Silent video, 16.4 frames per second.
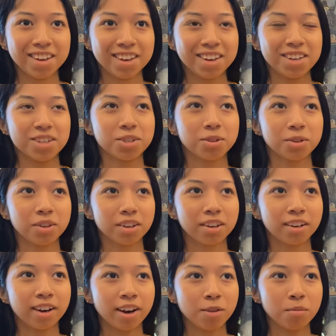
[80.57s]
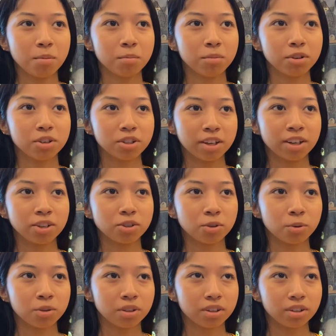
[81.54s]
So then I remember they
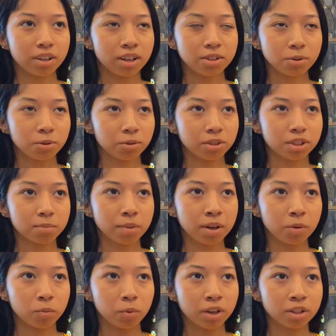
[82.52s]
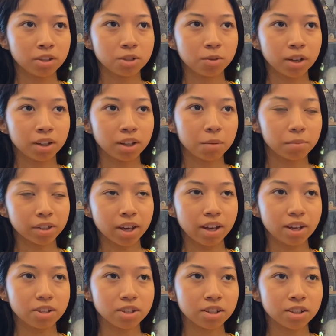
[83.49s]
told us about when to get the
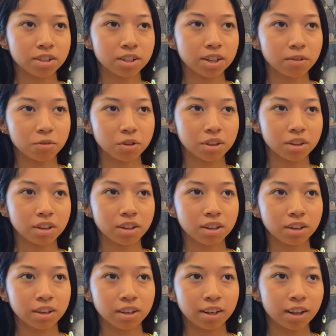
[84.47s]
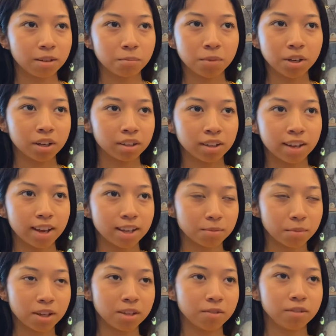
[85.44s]
applications and everything, and I immediately asked
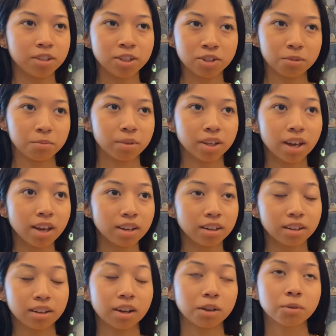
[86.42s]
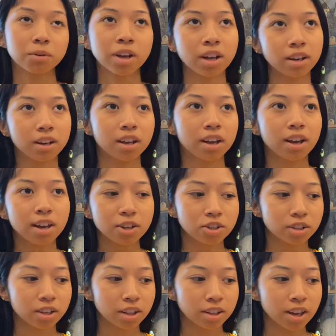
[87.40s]
my EV teacher, I'm like, "Hey, can I go get it?"
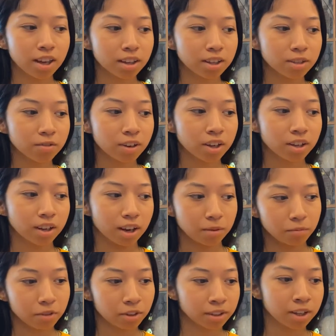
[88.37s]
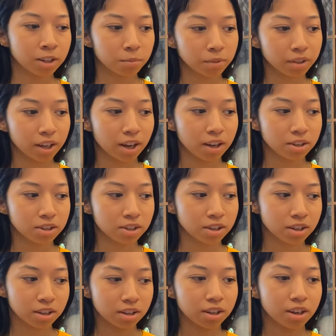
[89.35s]
She's like, "Yeah, that's fine." I filled out the
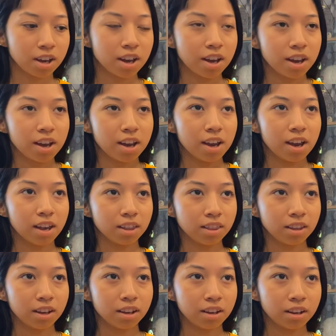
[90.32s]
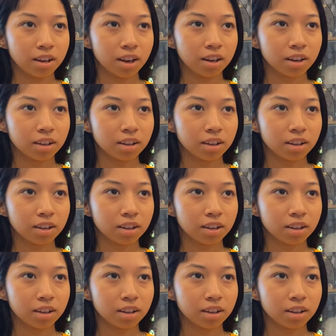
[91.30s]
application, and then